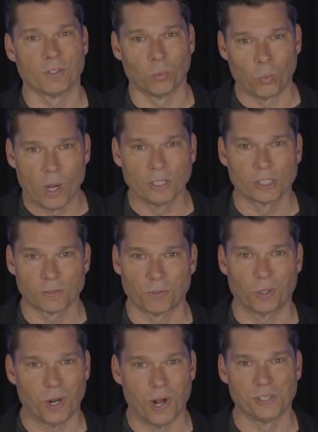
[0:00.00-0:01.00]

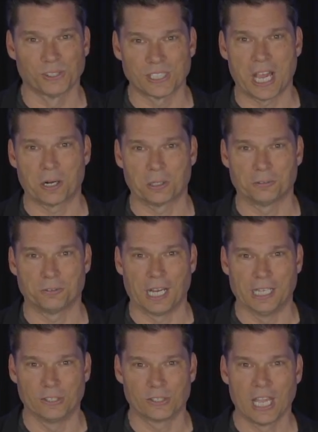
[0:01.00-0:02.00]
once-for-all
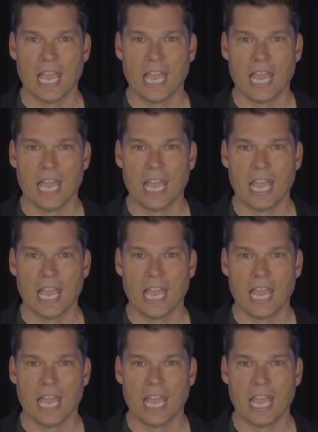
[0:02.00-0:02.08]
sacrifice.